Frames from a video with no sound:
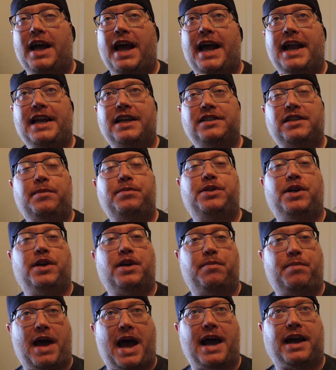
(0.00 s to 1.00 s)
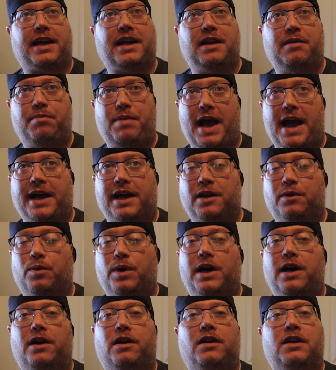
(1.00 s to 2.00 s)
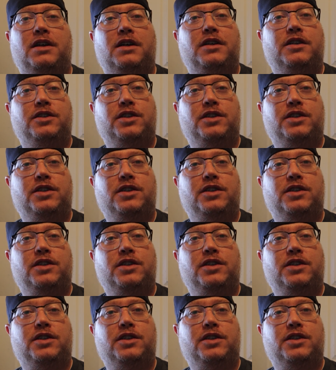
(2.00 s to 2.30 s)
And it is up to you to pack it and pack it well.